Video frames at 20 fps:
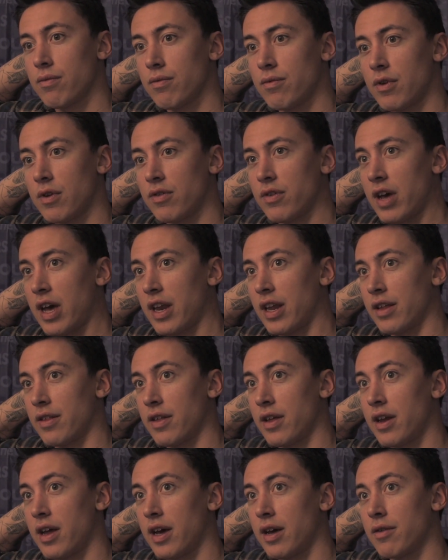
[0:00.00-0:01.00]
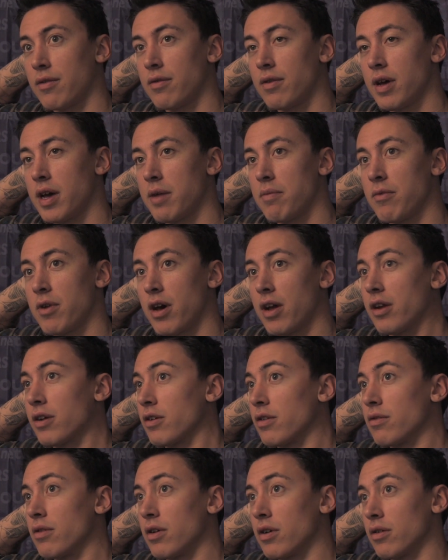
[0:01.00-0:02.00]
deciding that I'm not a
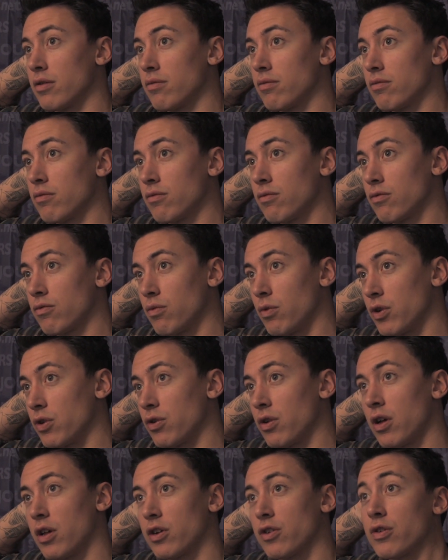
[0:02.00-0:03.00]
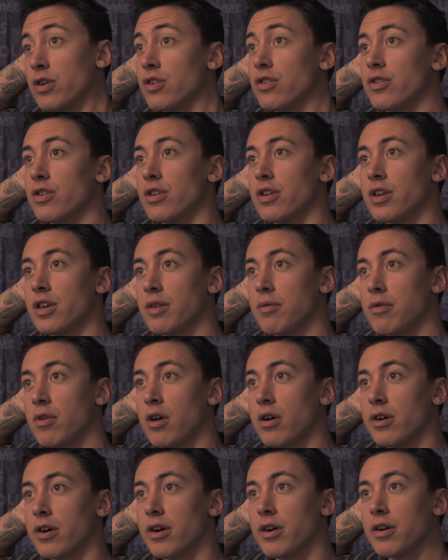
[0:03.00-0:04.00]
what you call a Christian any
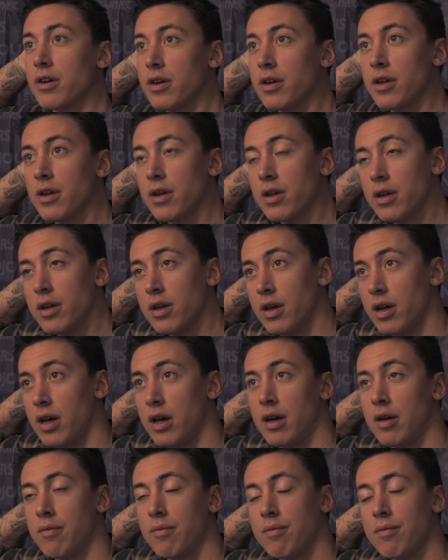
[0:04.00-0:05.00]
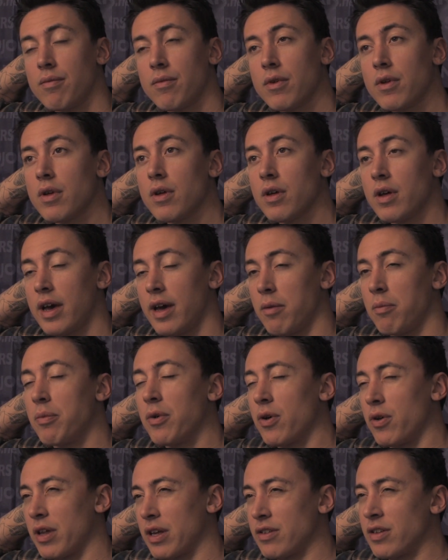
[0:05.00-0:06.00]
longer, and
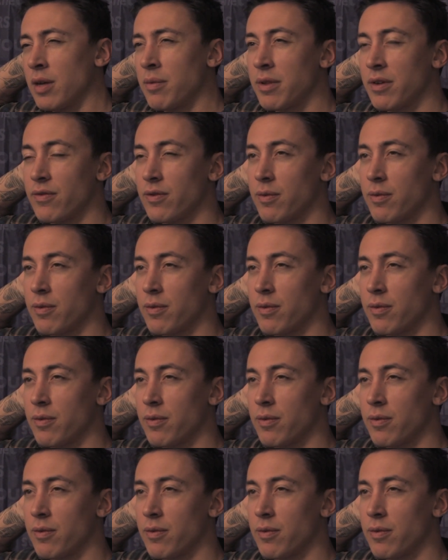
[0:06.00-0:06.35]
building something